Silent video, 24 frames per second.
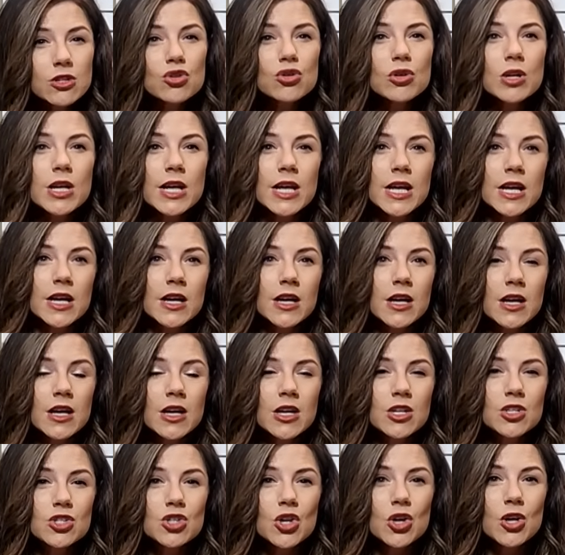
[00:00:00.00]
literally,
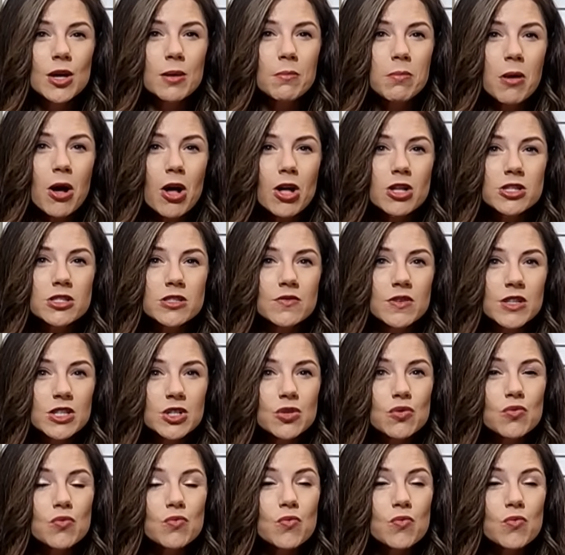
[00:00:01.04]
turning parts of it